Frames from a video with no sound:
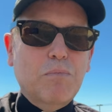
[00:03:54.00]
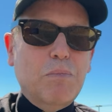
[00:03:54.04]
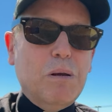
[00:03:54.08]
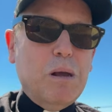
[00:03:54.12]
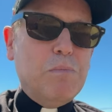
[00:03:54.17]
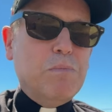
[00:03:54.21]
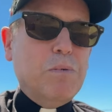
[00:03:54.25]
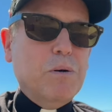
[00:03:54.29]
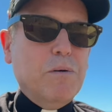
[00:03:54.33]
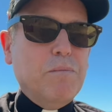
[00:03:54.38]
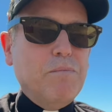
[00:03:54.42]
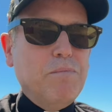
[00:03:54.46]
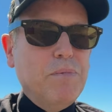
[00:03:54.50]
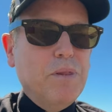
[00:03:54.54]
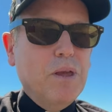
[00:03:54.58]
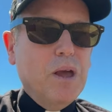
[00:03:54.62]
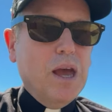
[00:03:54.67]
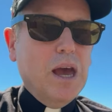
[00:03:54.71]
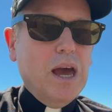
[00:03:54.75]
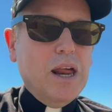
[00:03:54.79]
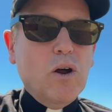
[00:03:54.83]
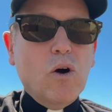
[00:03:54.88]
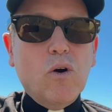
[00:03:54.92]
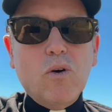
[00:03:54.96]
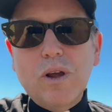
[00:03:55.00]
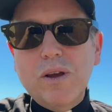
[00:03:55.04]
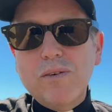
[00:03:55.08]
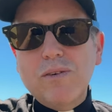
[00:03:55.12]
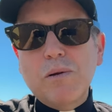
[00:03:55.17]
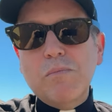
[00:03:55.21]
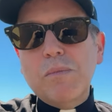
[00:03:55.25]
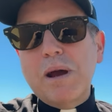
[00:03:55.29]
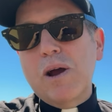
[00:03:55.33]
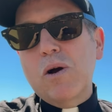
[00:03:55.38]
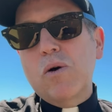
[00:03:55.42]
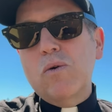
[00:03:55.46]
people, and or even
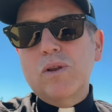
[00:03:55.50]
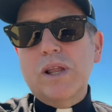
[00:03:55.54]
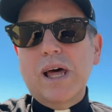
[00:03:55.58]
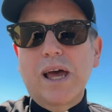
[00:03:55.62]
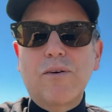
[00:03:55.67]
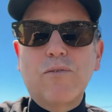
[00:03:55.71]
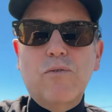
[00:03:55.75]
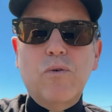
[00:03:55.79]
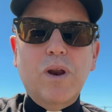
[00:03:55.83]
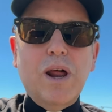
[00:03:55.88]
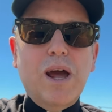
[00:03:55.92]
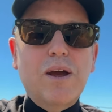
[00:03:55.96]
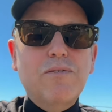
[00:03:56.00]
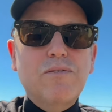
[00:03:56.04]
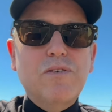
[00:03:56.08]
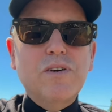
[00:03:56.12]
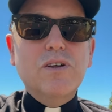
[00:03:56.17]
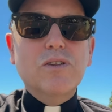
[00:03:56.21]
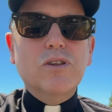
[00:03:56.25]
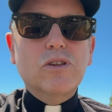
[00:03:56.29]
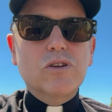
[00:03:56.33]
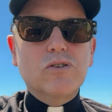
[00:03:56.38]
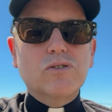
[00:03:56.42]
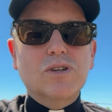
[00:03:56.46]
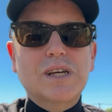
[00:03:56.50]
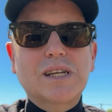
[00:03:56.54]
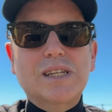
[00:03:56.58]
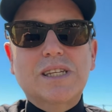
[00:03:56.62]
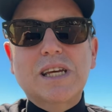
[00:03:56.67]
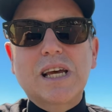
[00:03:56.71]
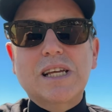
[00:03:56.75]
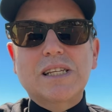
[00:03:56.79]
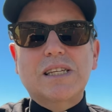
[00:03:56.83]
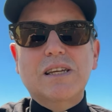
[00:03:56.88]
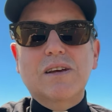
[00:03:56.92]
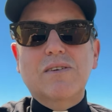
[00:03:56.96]
in my own life, when I feel that there's a
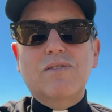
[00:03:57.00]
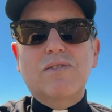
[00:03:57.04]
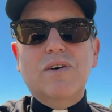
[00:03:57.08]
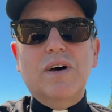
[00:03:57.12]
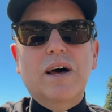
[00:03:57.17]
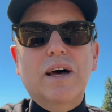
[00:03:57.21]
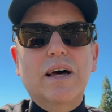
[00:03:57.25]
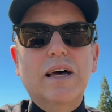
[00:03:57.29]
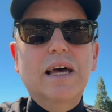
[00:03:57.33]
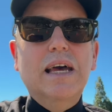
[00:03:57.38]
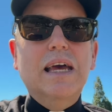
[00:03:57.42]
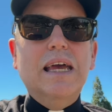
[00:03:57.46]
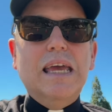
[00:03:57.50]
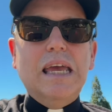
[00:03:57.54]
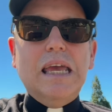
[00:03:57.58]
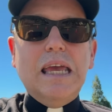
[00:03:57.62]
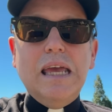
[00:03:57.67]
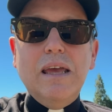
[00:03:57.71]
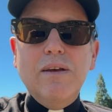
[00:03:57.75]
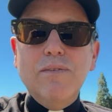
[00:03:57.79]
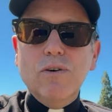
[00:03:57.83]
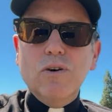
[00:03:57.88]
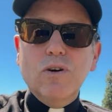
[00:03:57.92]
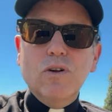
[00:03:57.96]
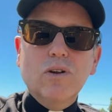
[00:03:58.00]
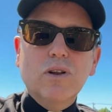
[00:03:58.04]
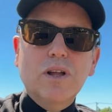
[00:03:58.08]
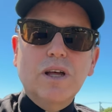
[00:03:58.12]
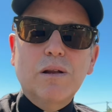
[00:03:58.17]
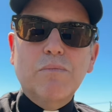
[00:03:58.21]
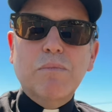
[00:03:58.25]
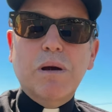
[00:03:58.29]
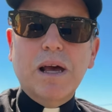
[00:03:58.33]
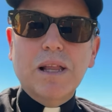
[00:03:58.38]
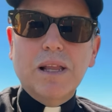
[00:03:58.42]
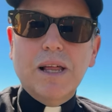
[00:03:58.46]
sense of evil
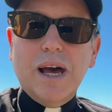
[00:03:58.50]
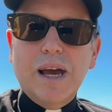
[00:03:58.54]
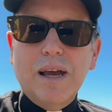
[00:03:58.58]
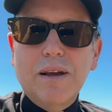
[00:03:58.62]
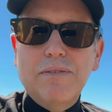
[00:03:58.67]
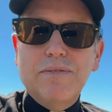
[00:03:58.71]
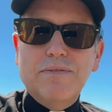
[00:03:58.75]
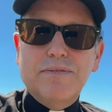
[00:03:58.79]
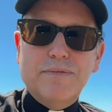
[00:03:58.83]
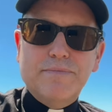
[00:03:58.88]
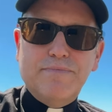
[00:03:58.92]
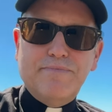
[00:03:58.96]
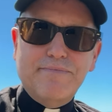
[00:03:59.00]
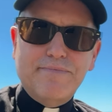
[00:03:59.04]
in my life,